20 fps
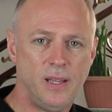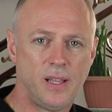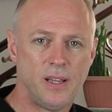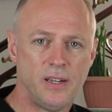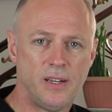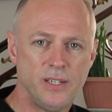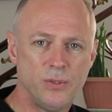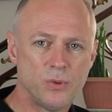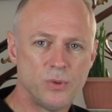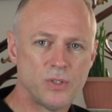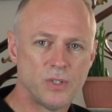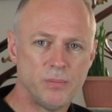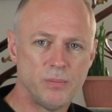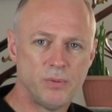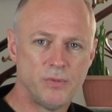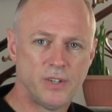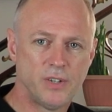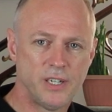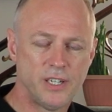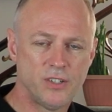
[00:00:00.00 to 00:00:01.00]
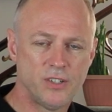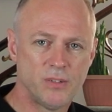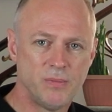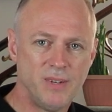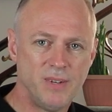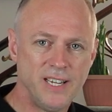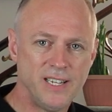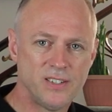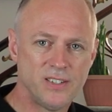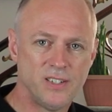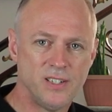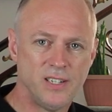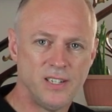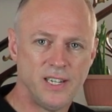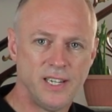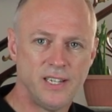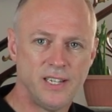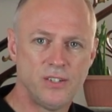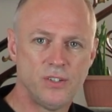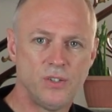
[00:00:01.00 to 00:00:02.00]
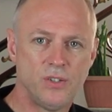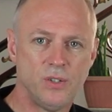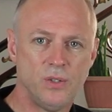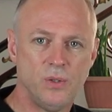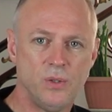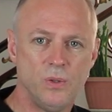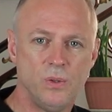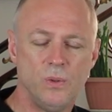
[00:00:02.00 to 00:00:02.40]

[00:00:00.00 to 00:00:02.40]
I also provided some links in there to